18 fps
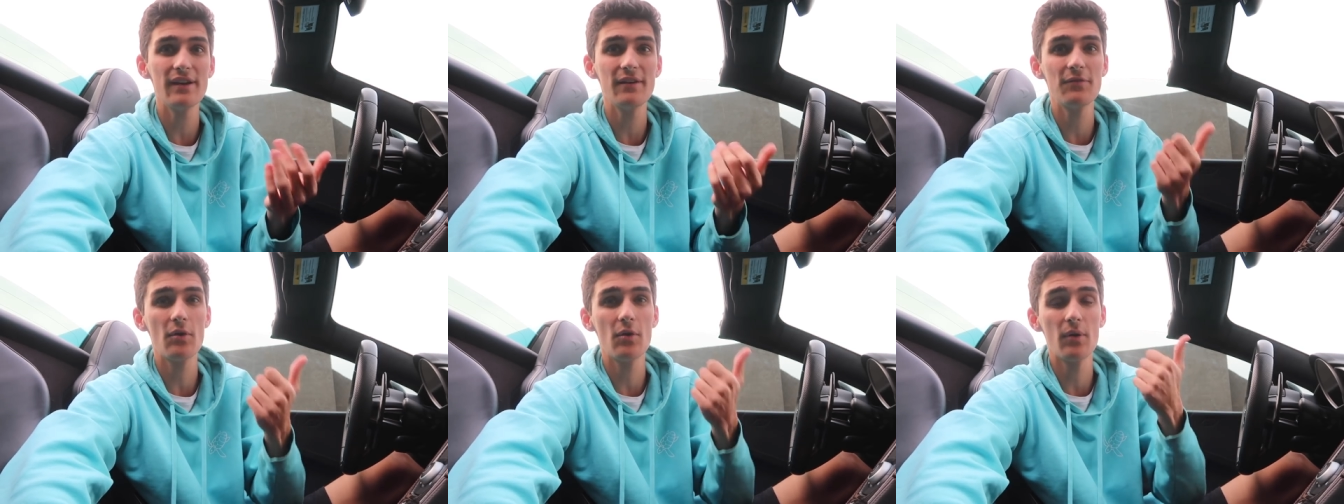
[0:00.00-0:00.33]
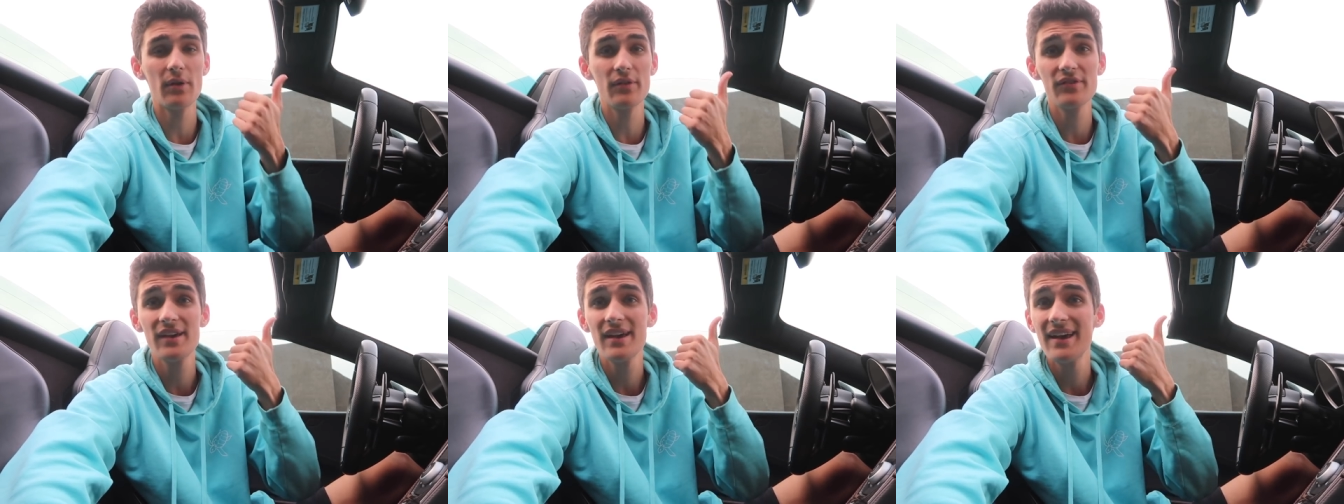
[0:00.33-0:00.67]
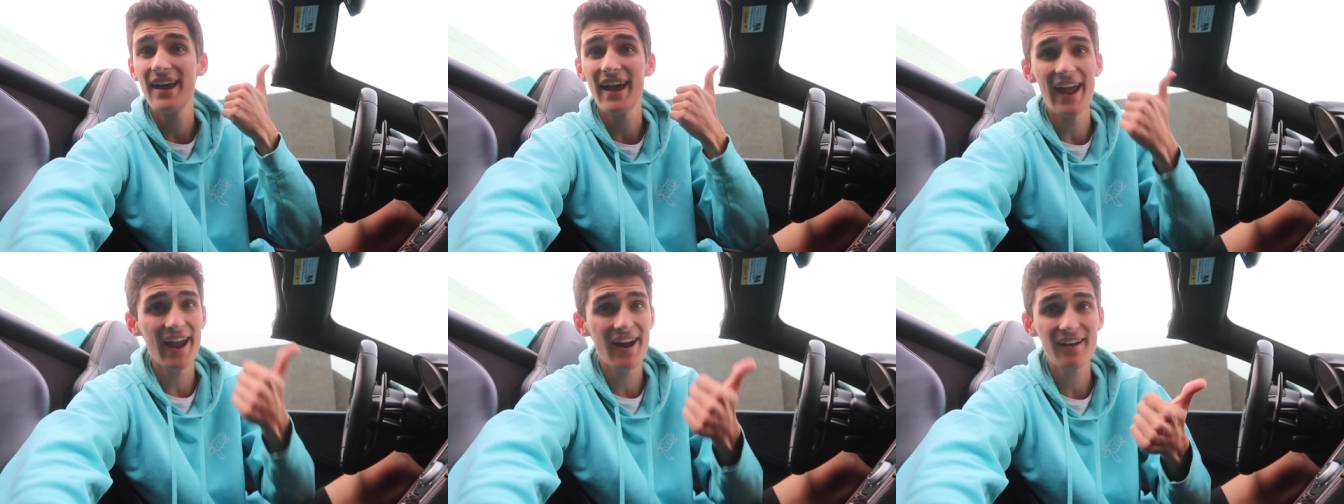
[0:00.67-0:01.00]
of course,
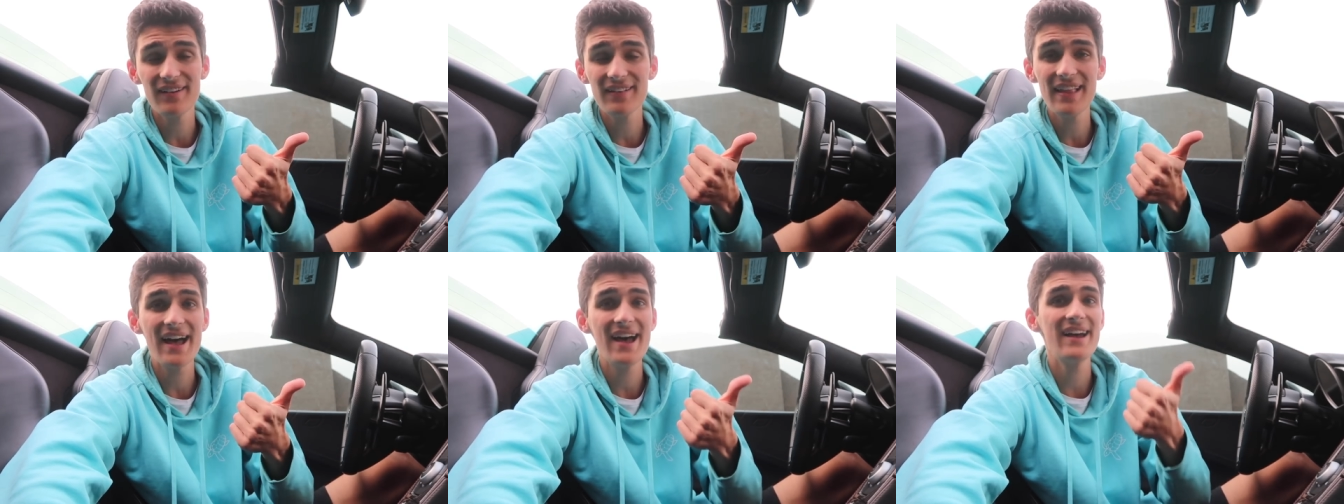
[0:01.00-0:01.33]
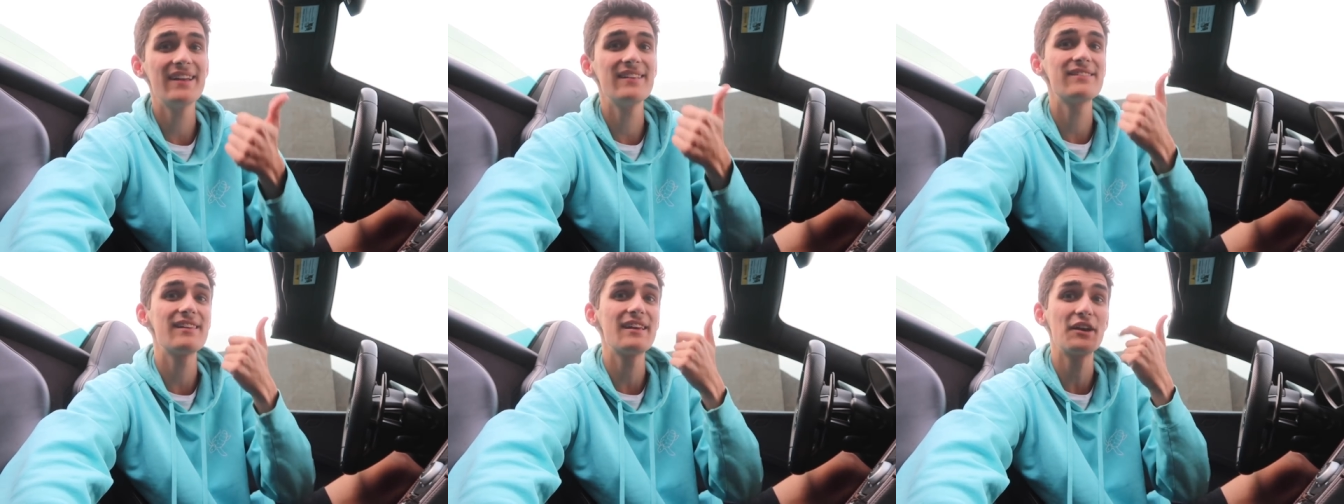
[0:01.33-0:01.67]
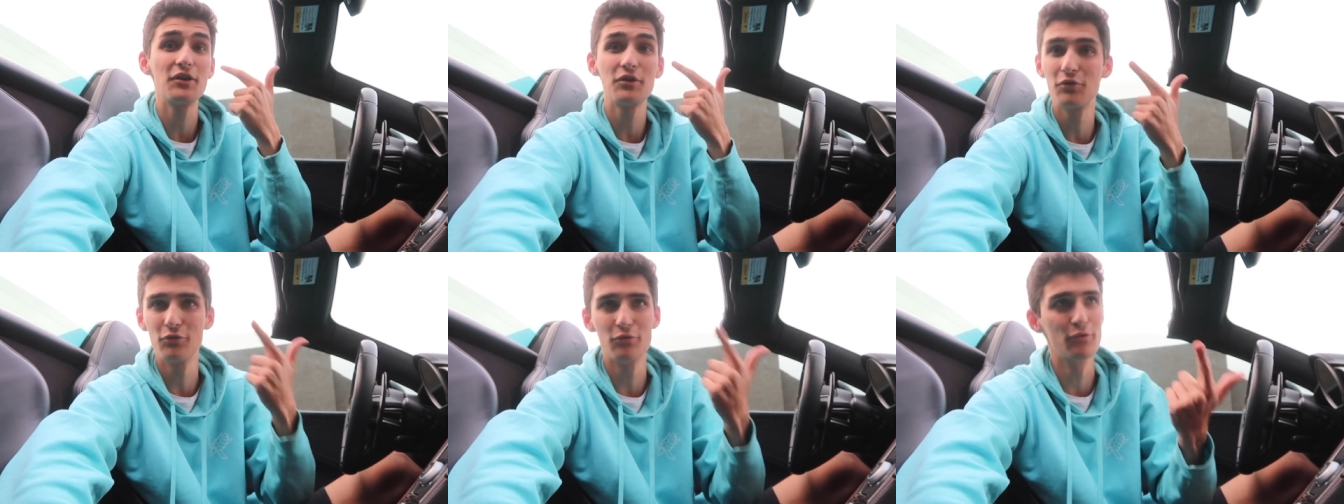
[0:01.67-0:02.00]
airlines,
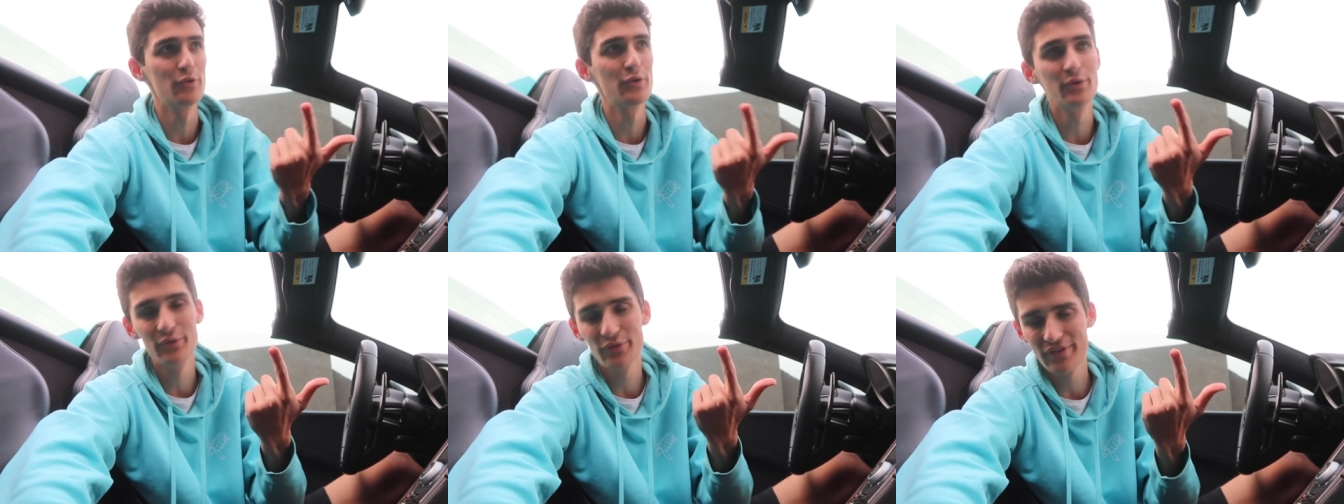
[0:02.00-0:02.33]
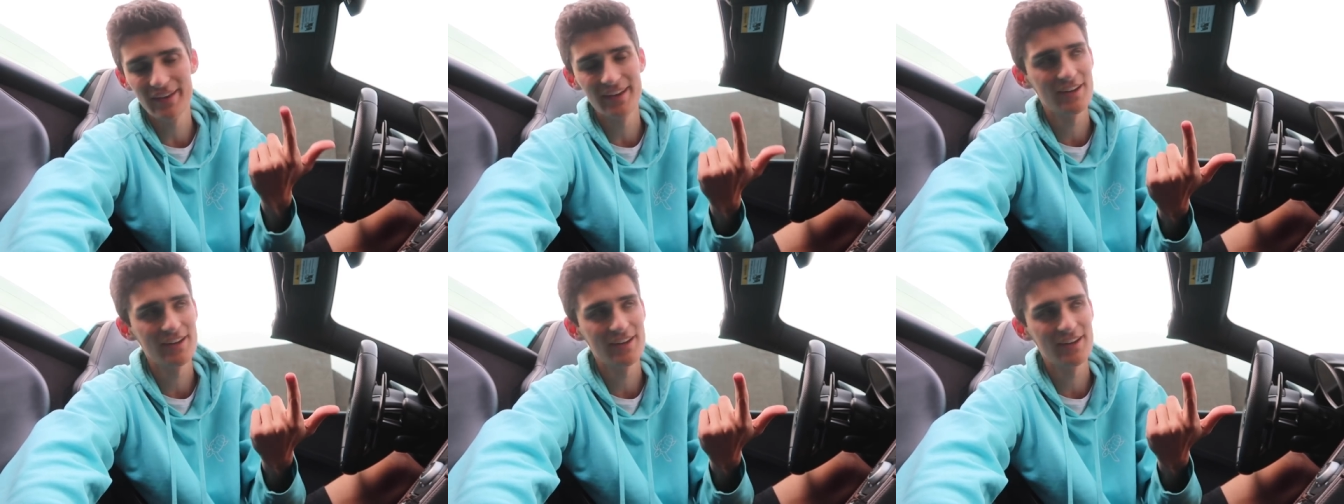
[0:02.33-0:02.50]
cruise